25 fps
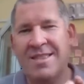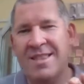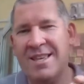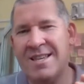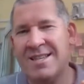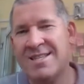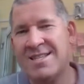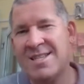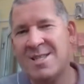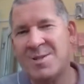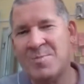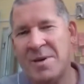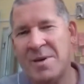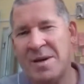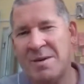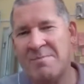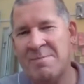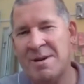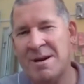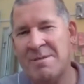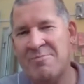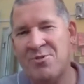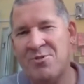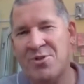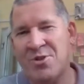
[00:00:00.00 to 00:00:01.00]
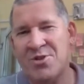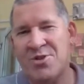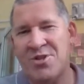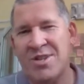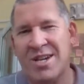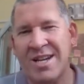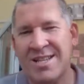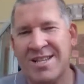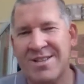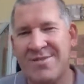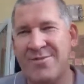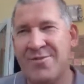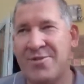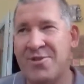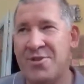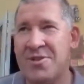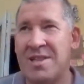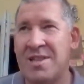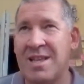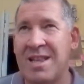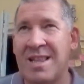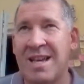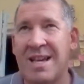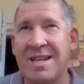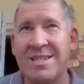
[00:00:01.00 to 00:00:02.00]
This has been my project for
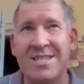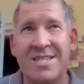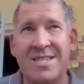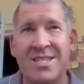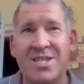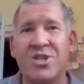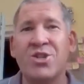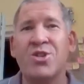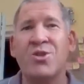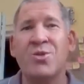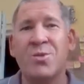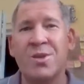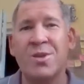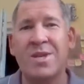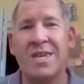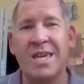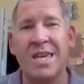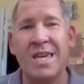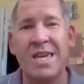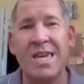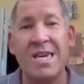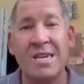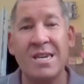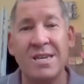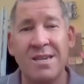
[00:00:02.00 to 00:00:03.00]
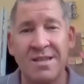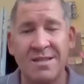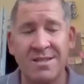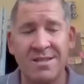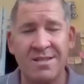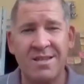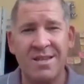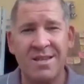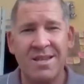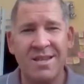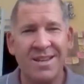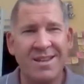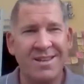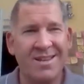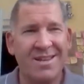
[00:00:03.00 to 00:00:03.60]
the last 2 years.